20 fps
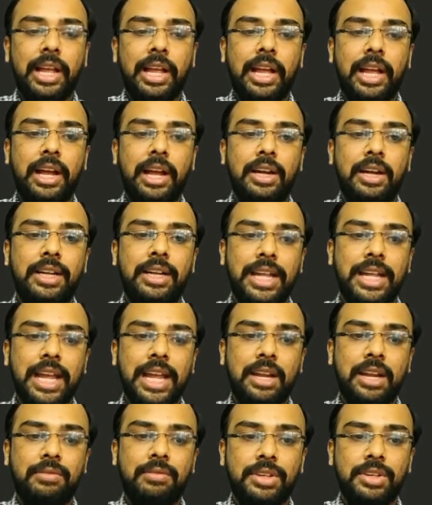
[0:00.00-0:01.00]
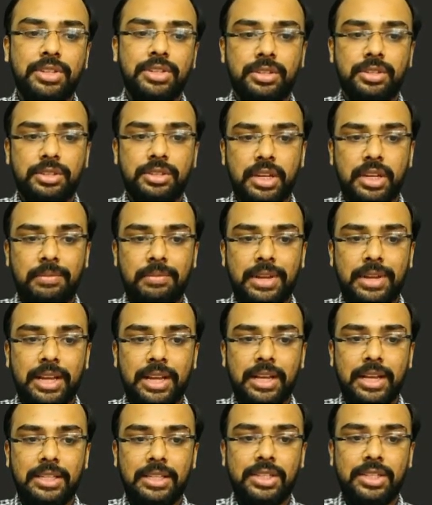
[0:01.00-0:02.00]
a tag which is named
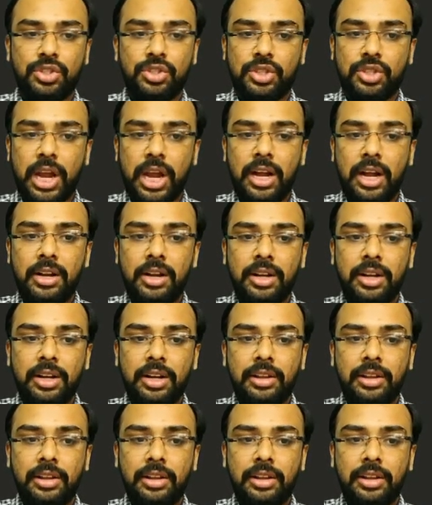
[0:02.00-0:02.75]
as child,